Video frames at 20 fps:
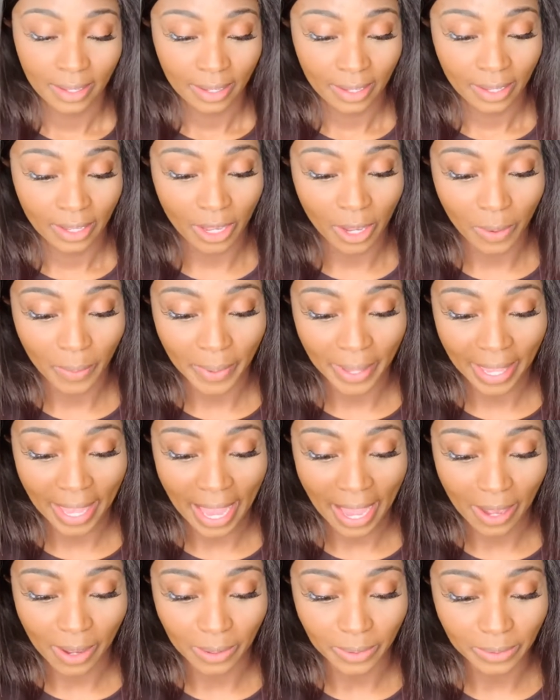going
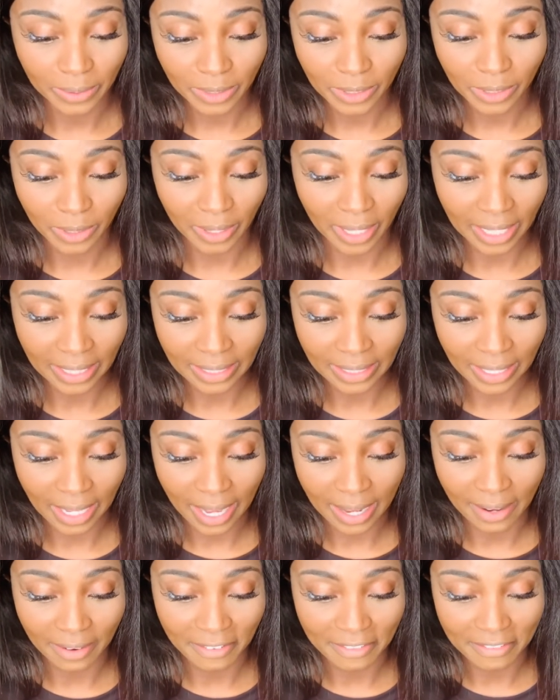out. So that's
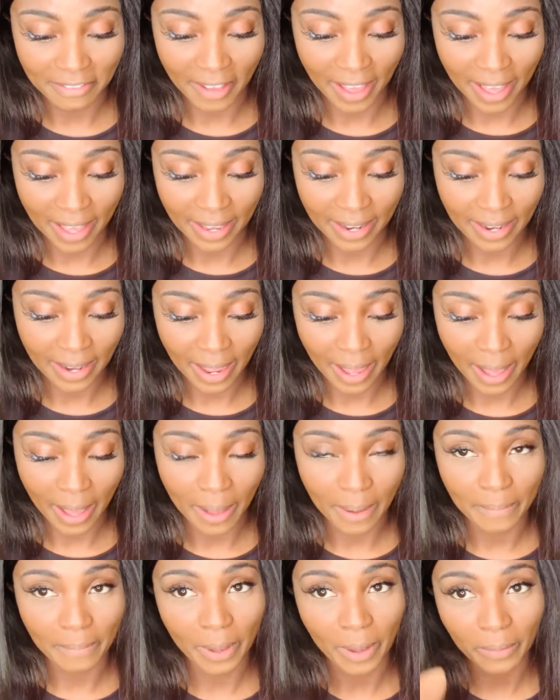kind of fun.
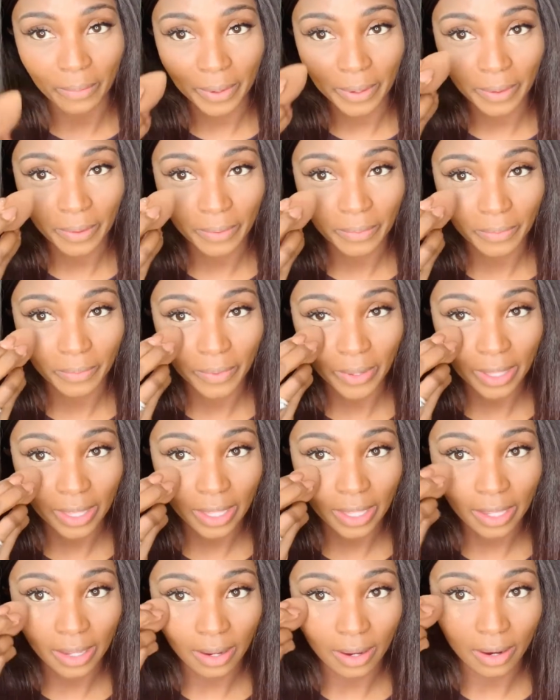Um, but we
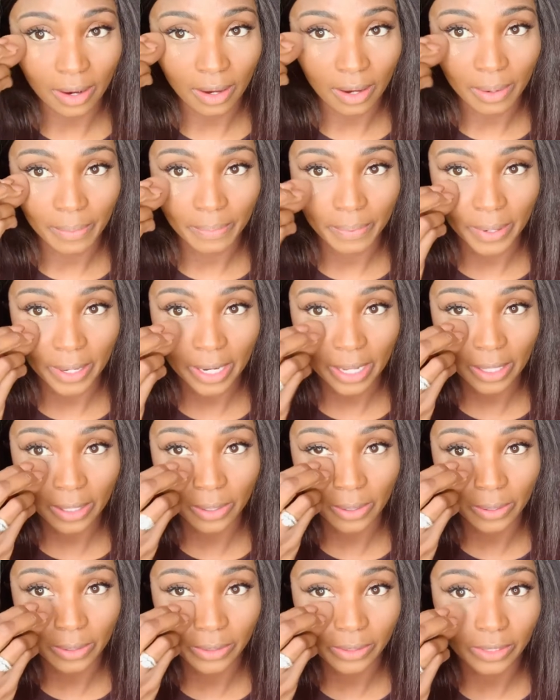really are pretty
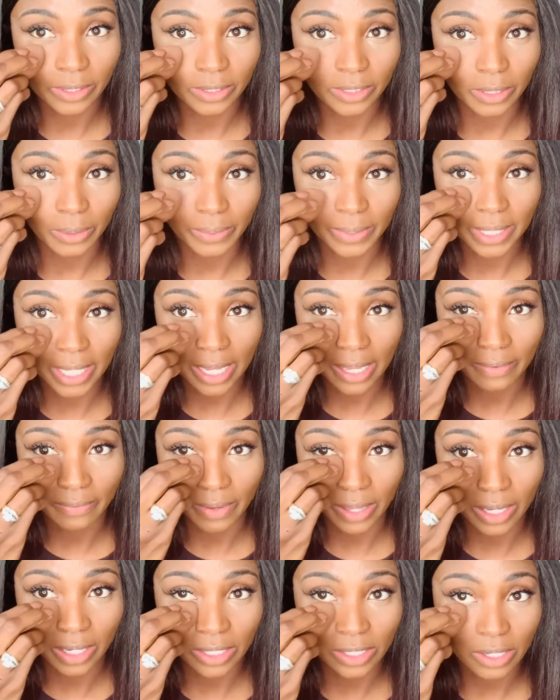close, and so we take
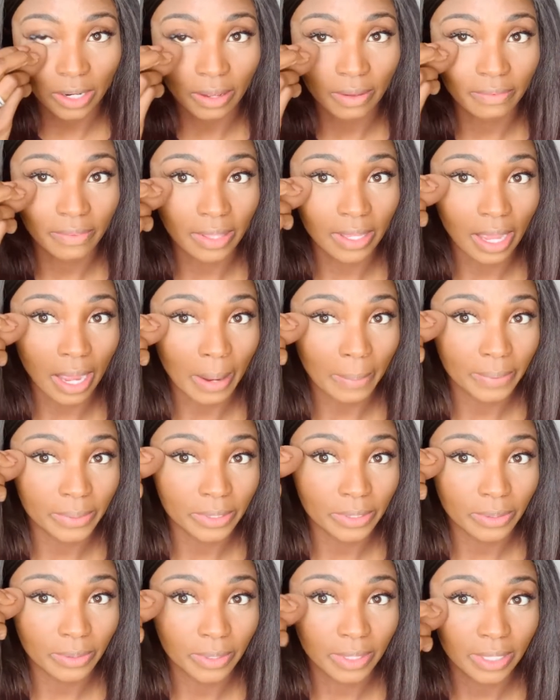advantage of the
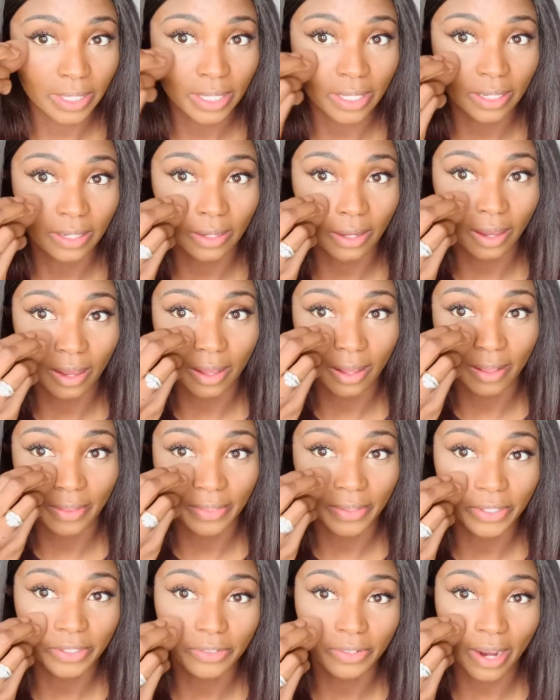opportunity on
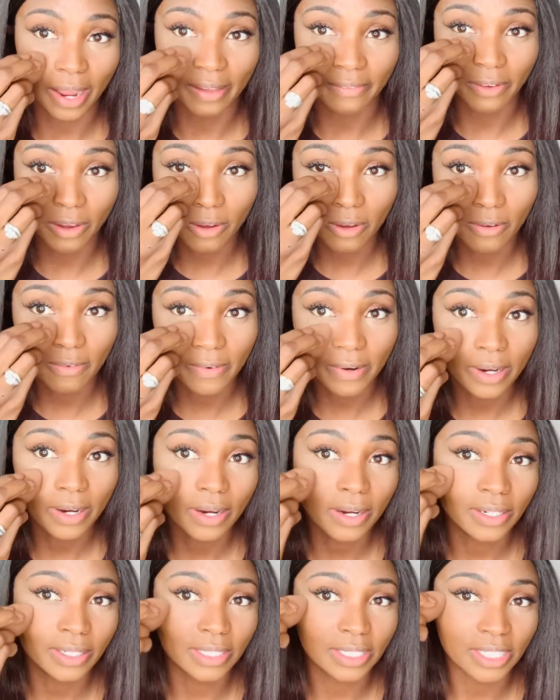the drive
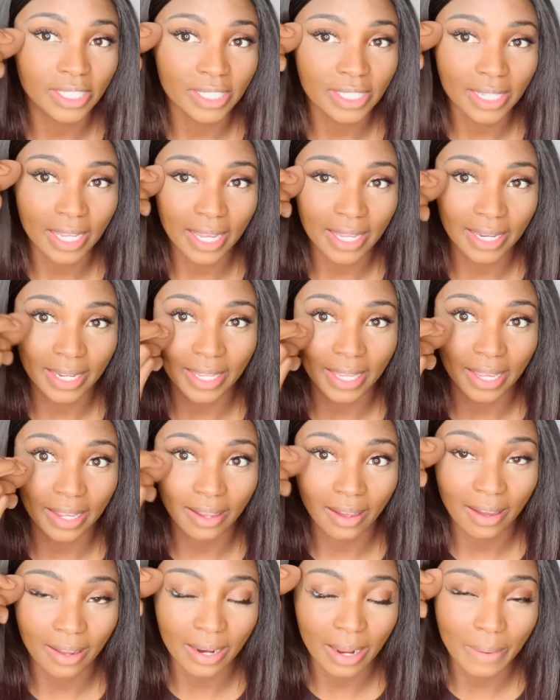over to just kind of get
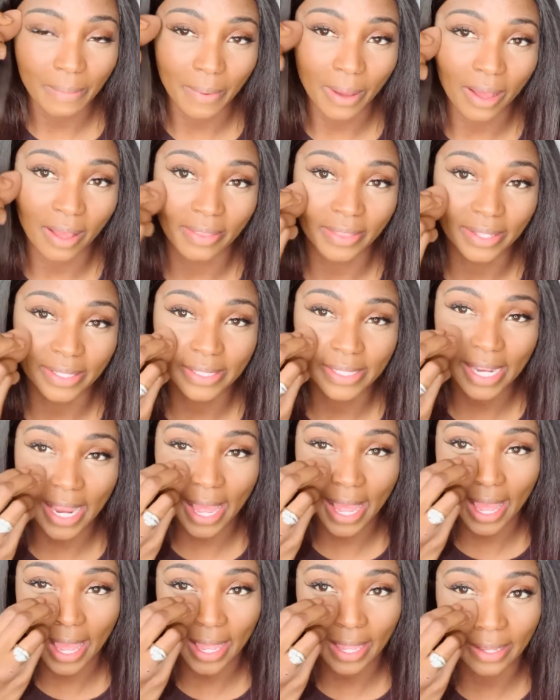caught up on the
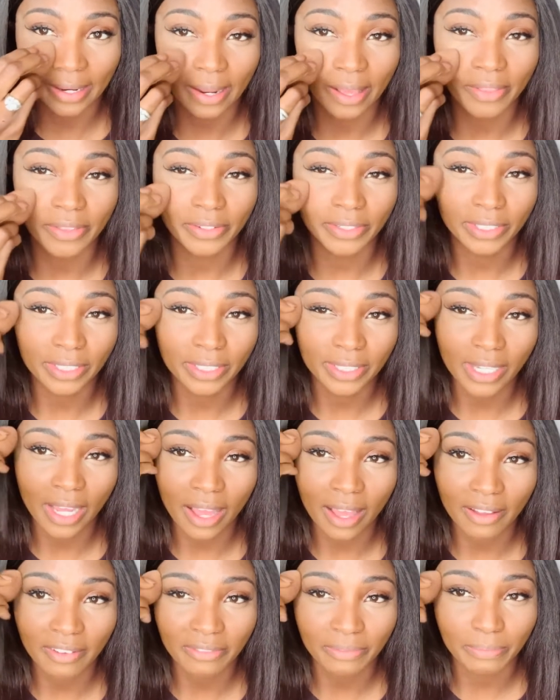day and other
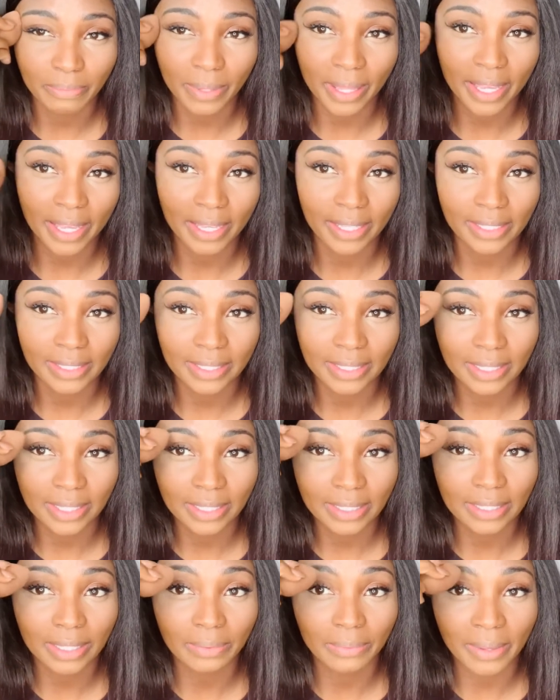stuff, plans,
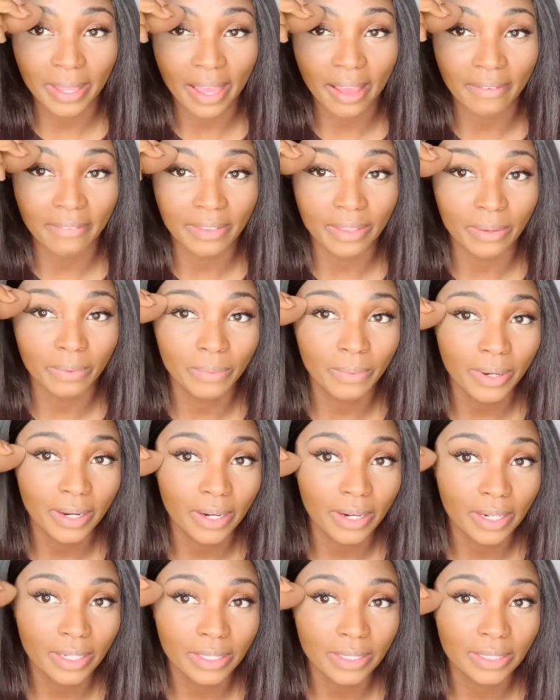things that we have in the
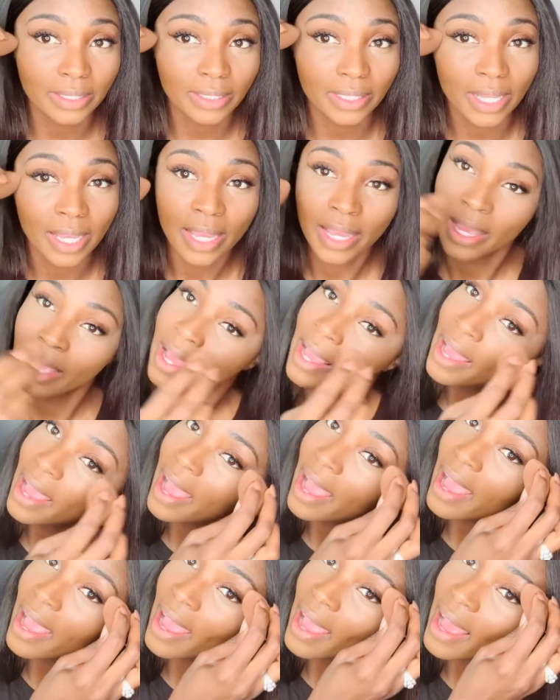works.
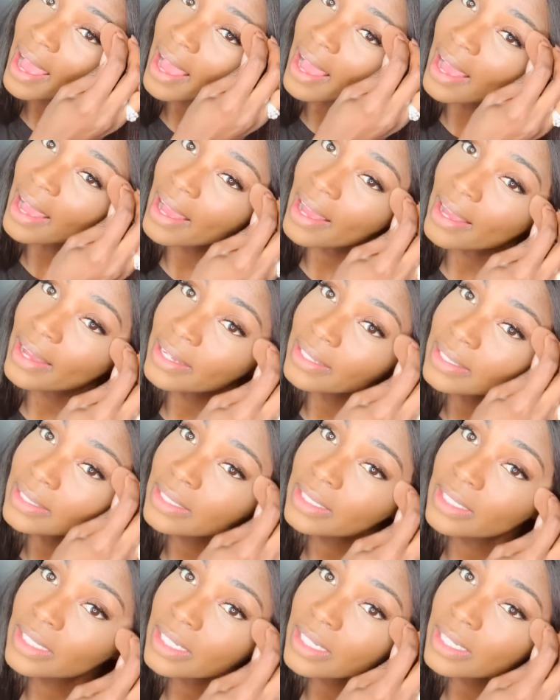And